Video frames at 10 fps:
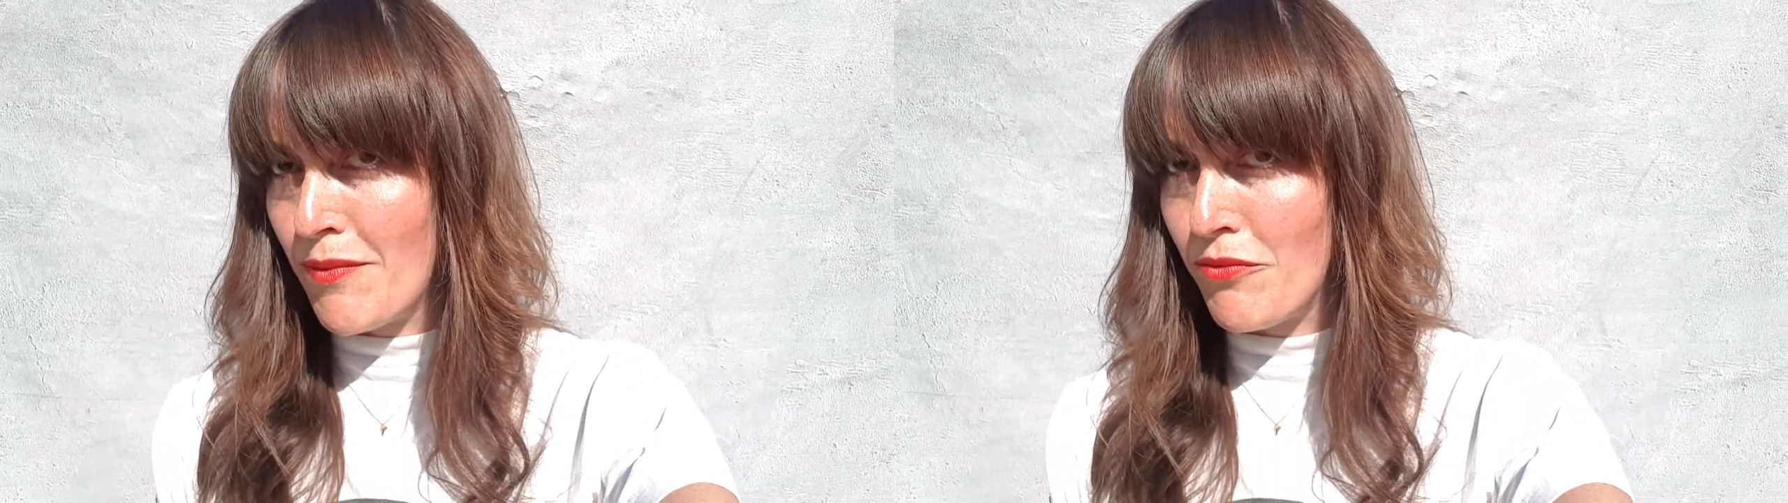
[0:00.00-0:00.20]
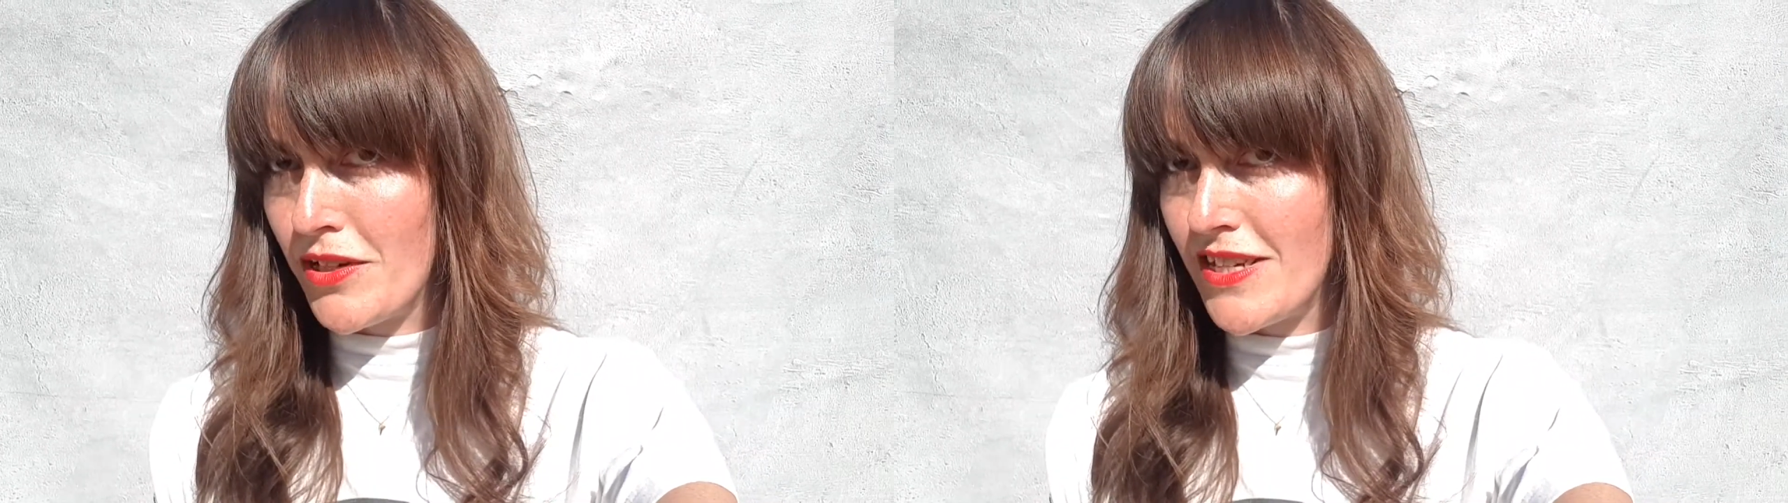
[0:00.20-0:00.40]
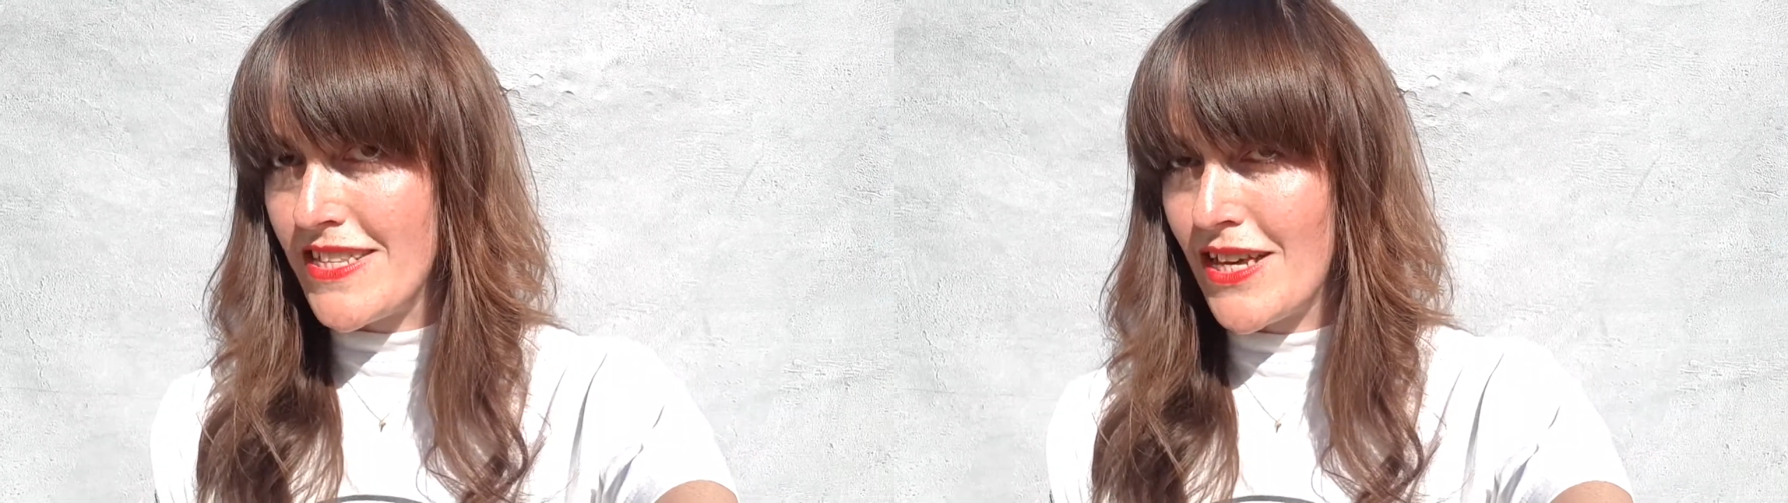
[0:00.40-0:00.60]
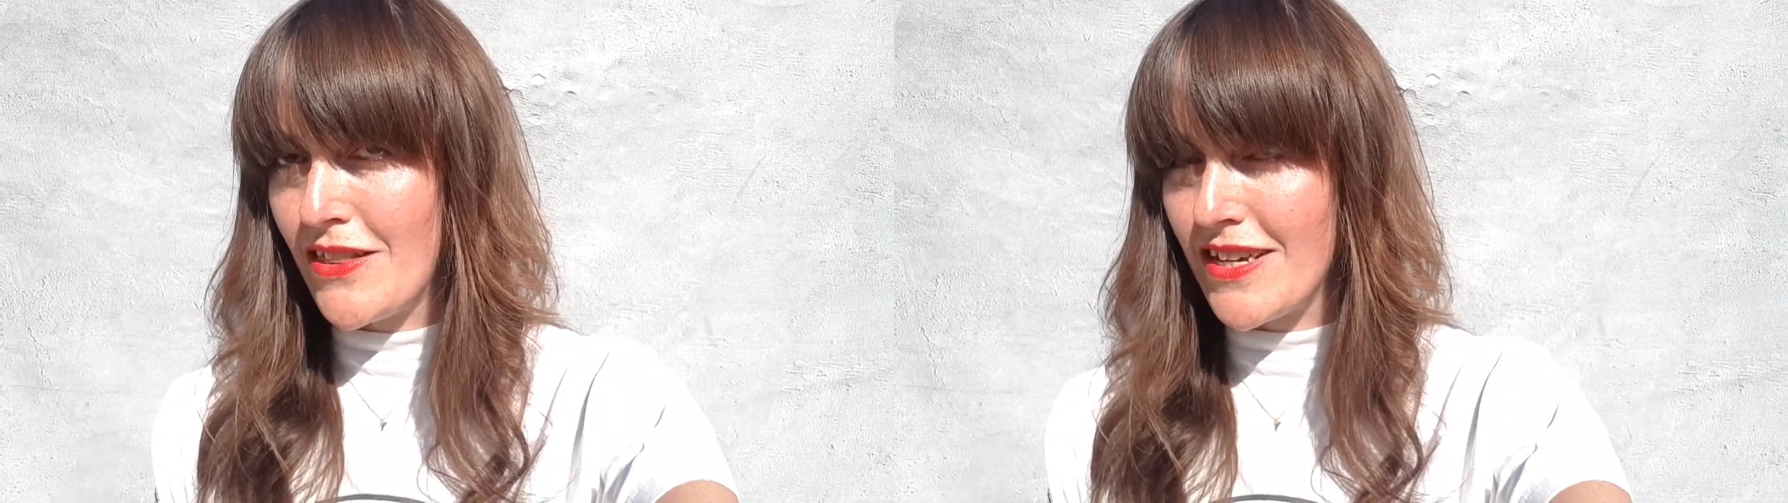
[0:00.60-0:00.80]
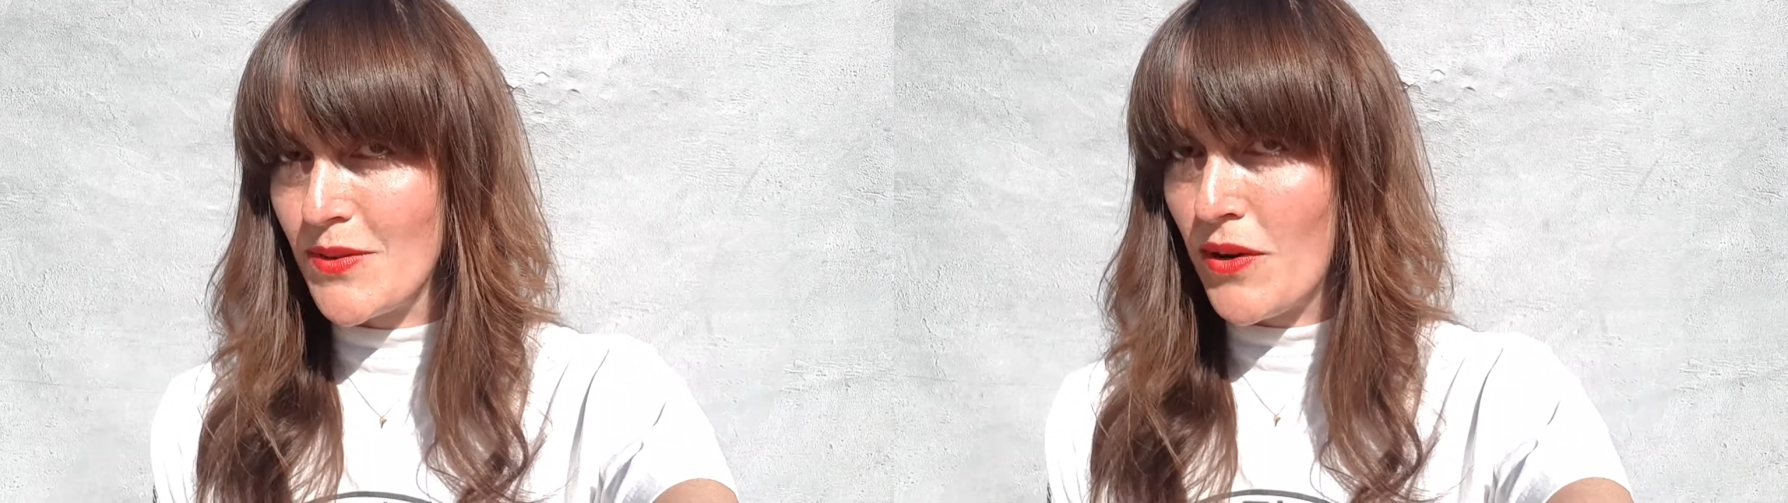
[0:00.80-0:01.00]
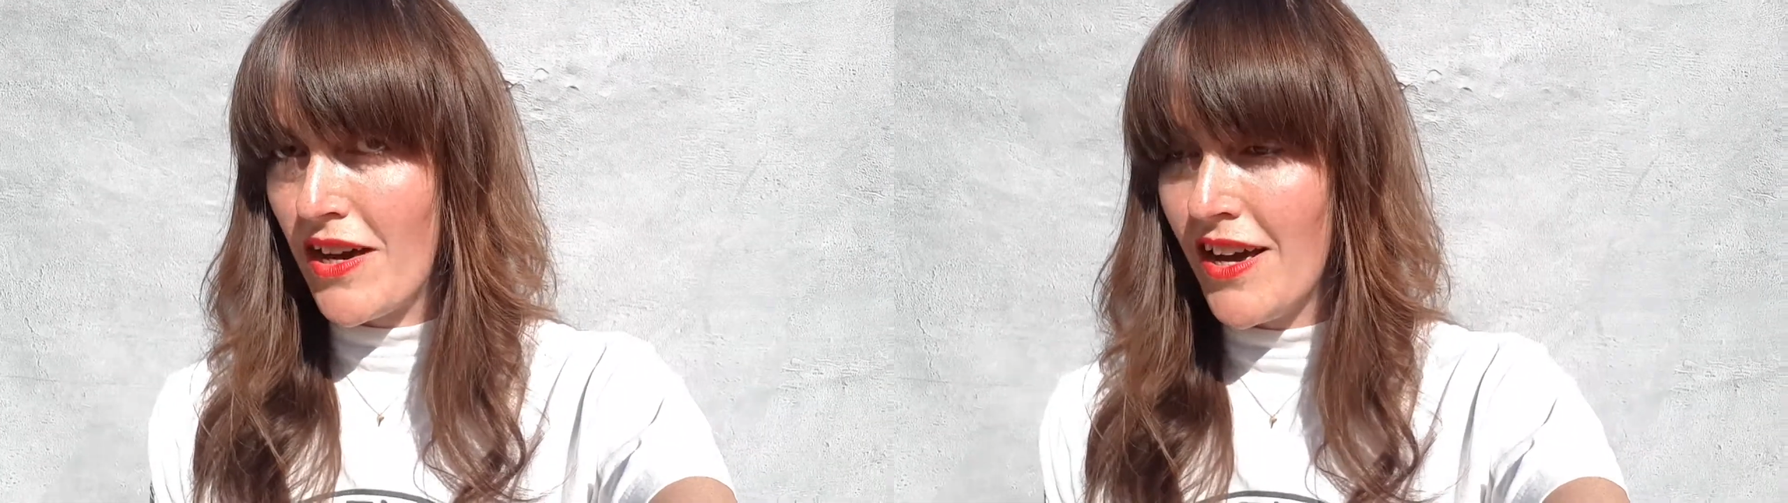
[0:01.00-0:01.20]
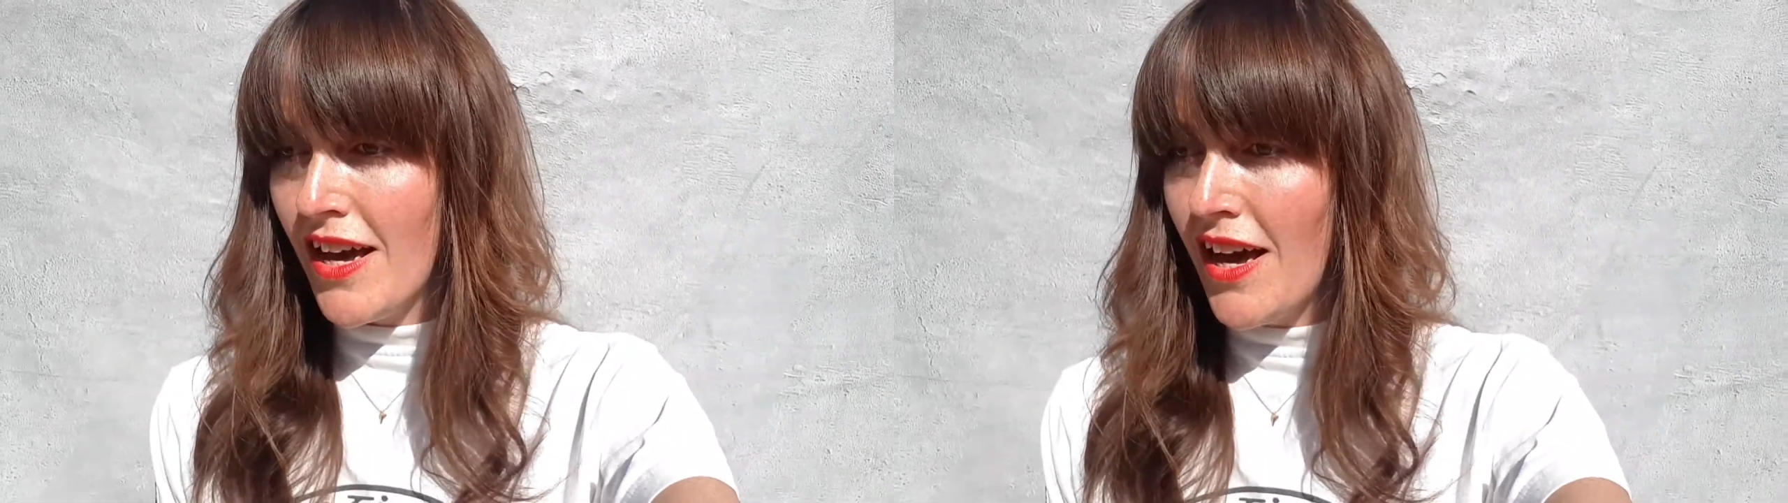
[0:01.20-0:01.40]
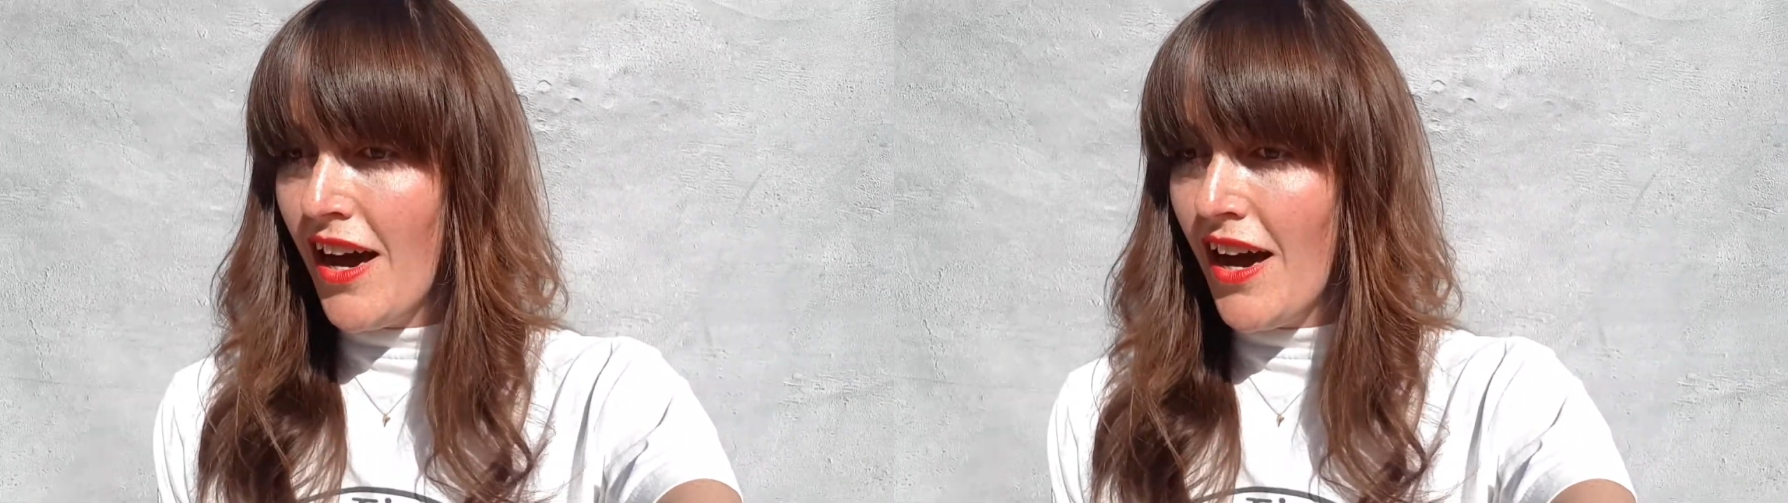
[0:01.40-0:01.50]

timer on it, so that's where